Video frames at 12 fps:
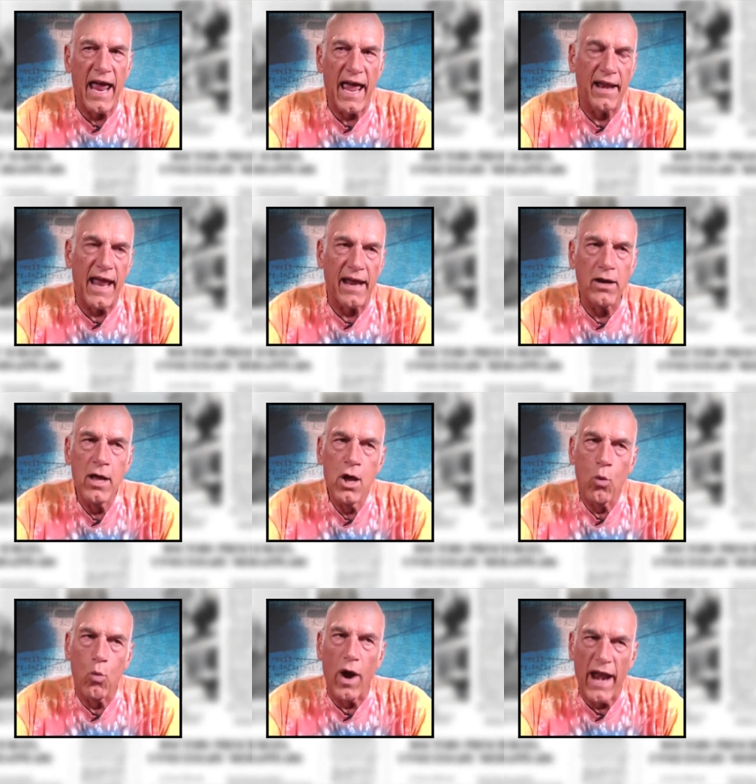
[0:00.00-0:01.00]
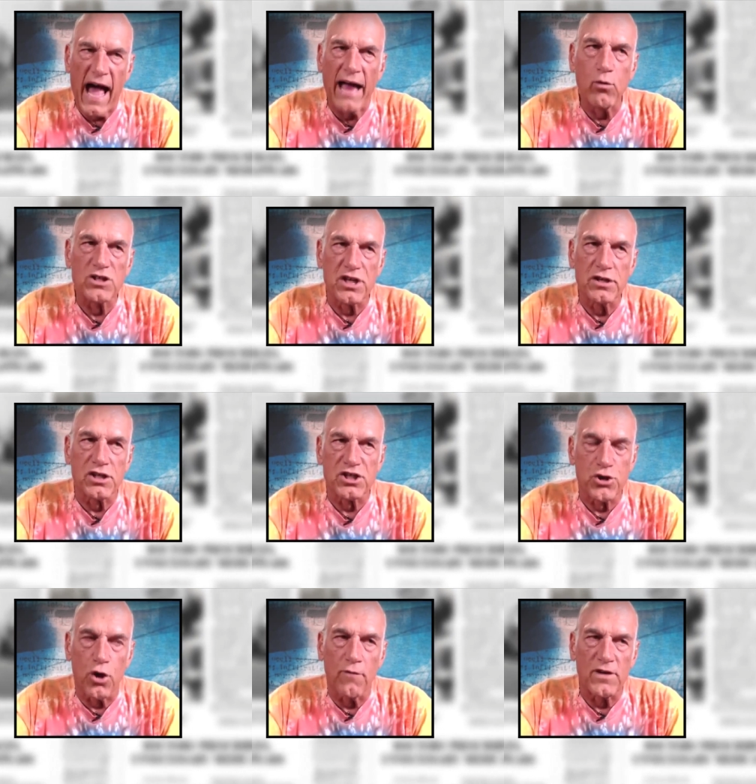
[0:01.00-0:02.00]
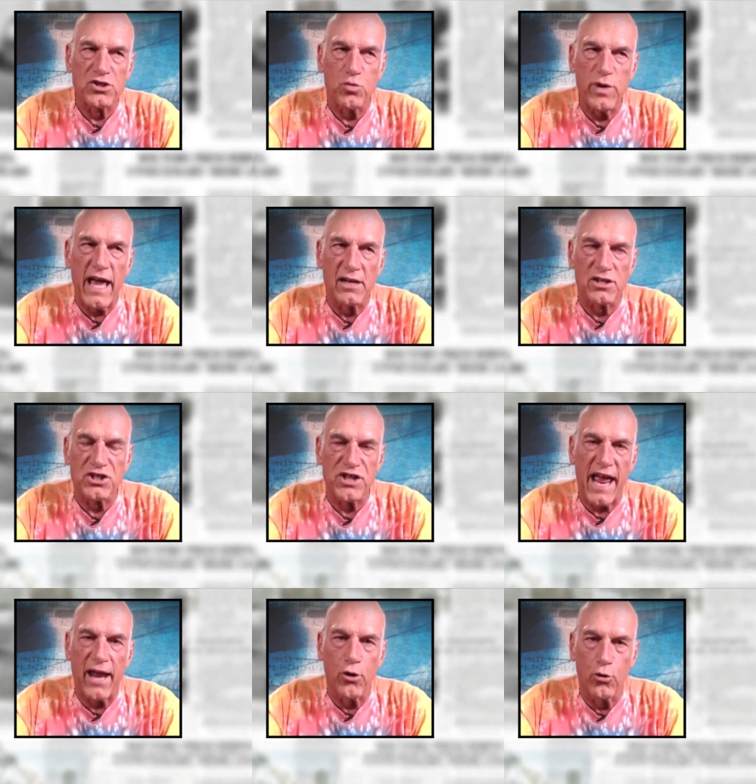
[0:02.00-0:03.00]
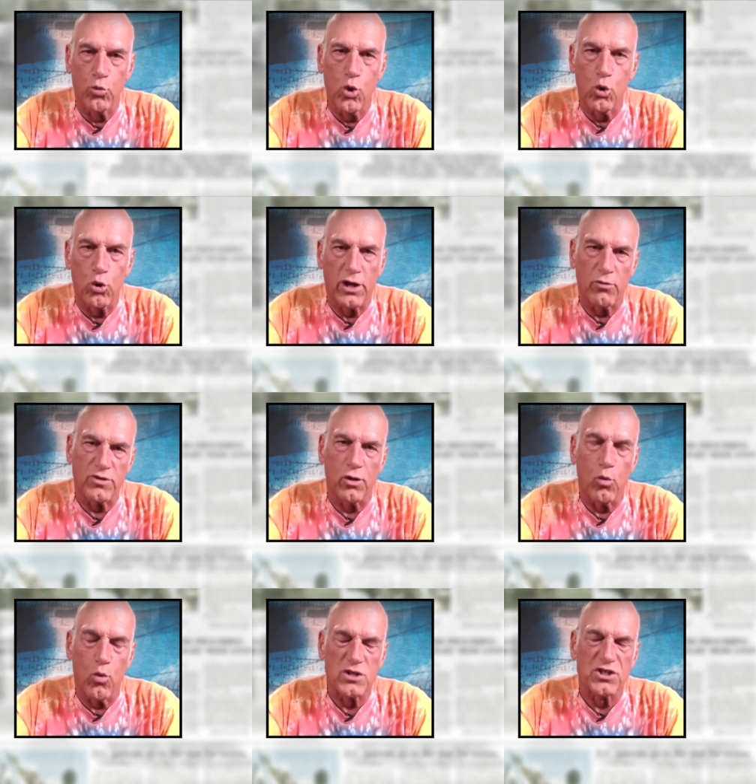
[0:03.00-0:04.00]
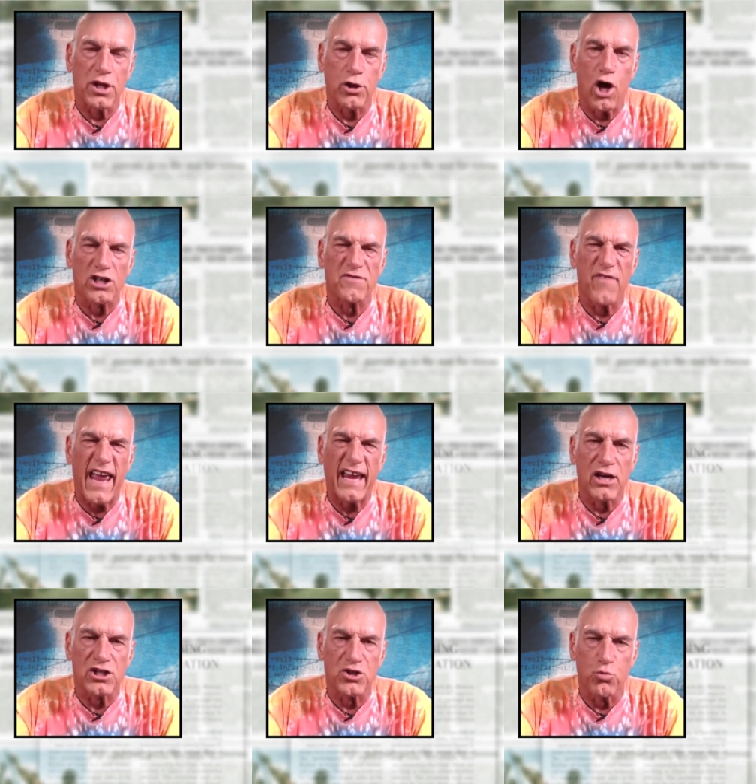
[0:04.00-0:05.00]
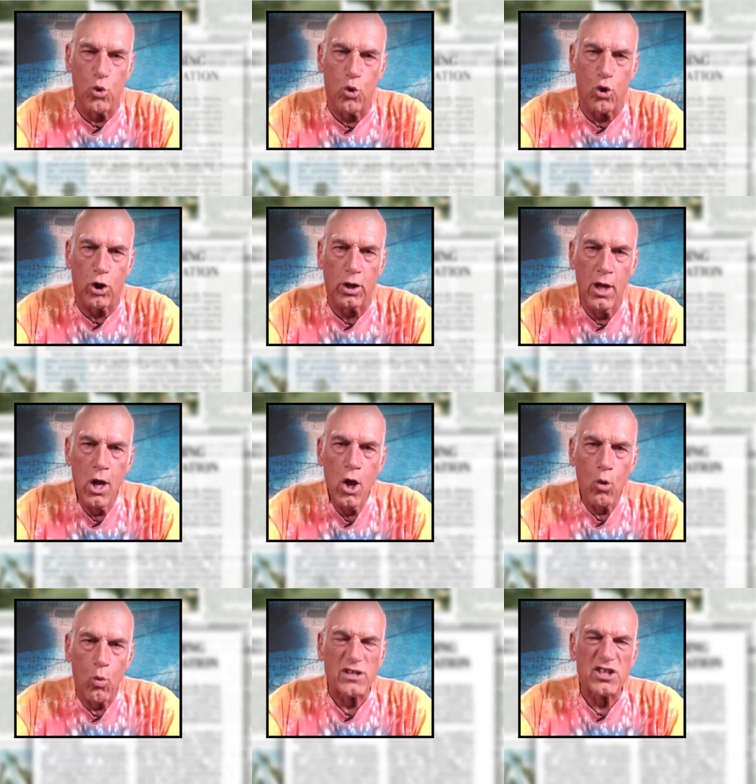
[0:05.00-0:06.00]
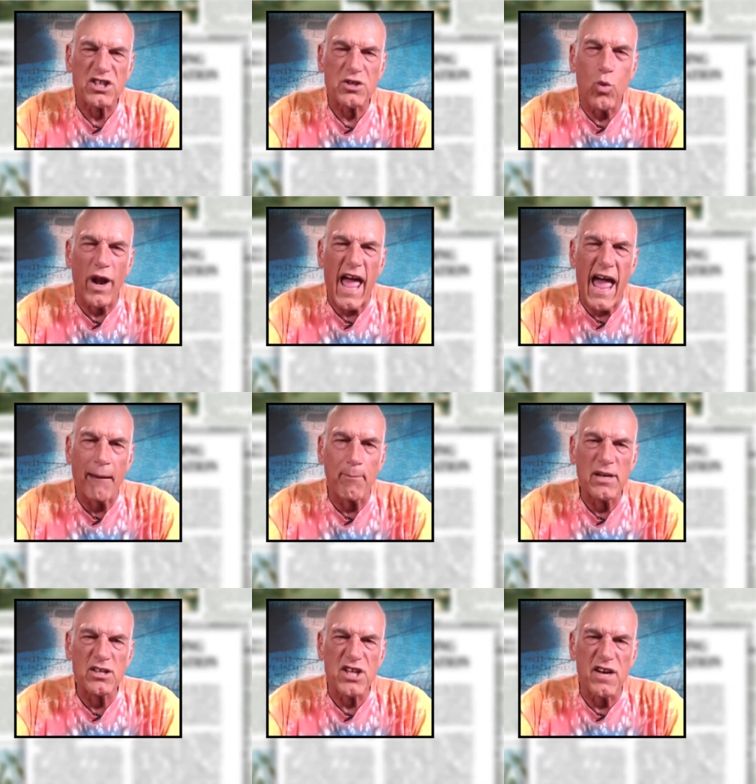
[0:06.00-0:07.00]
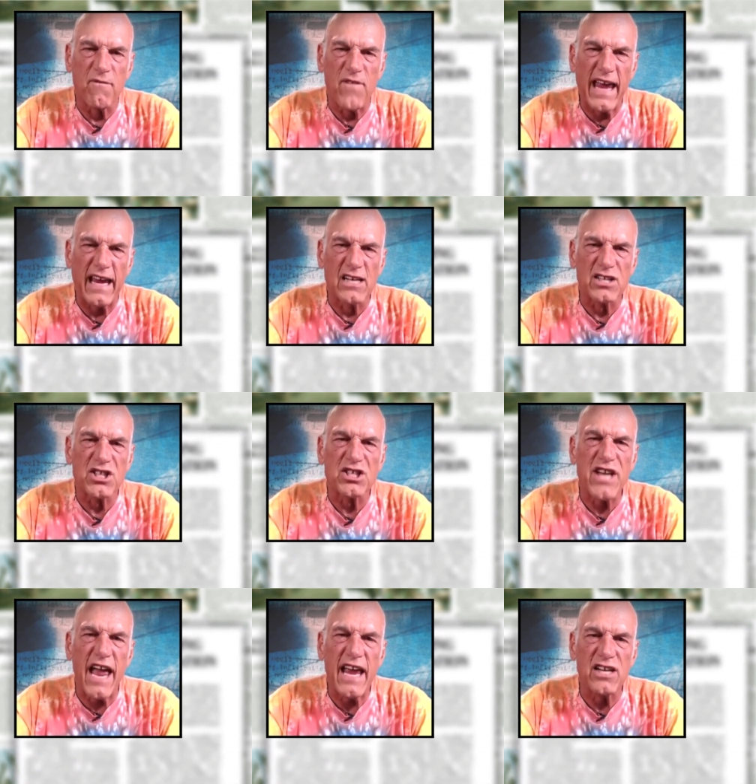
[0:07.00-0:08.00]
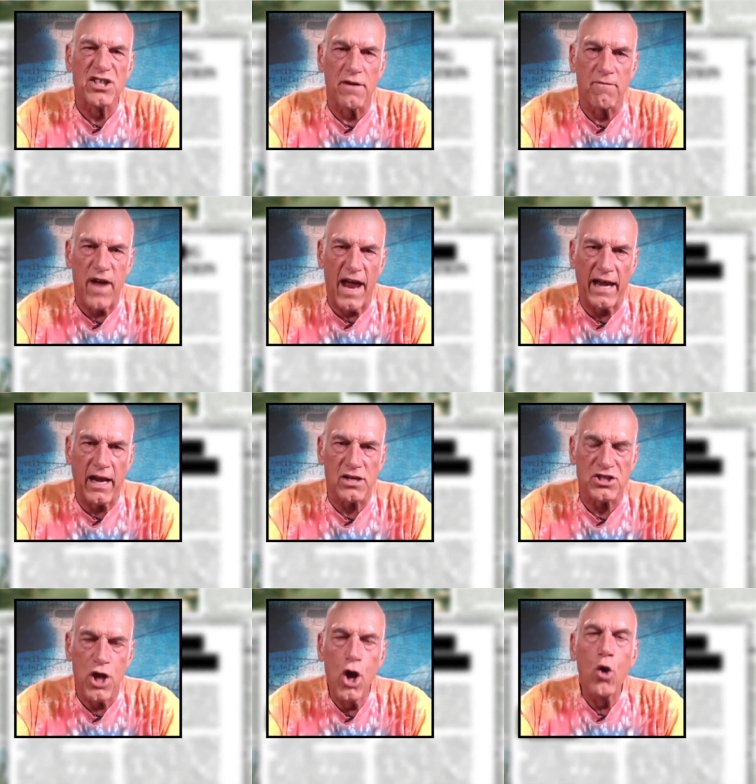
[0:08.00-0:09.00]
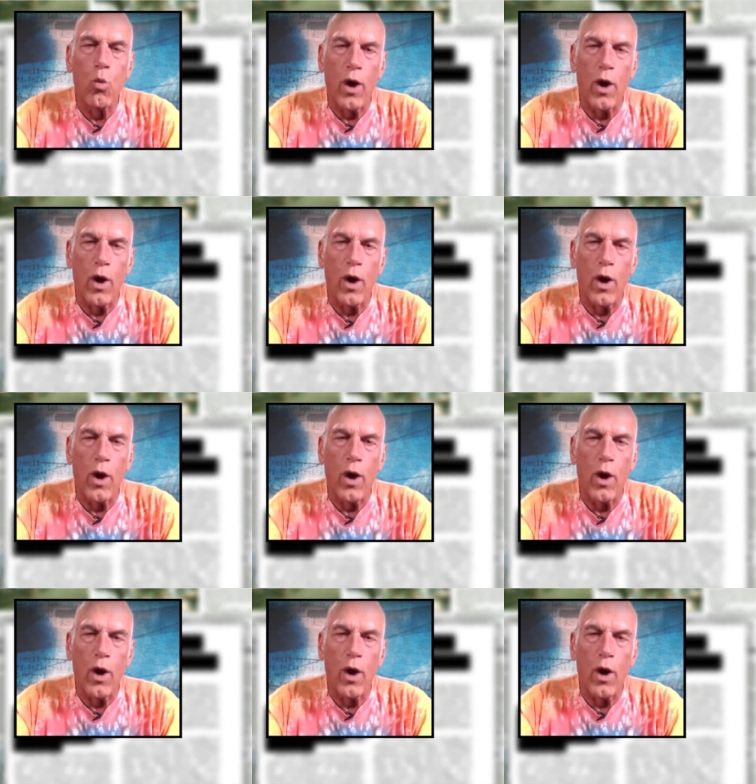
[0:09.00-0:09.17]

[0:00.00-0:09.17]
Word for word: I and and when I was in the service, we had a standard rule. It was the Las Vegas rule. What's what happens in Vegas stays in Vegas.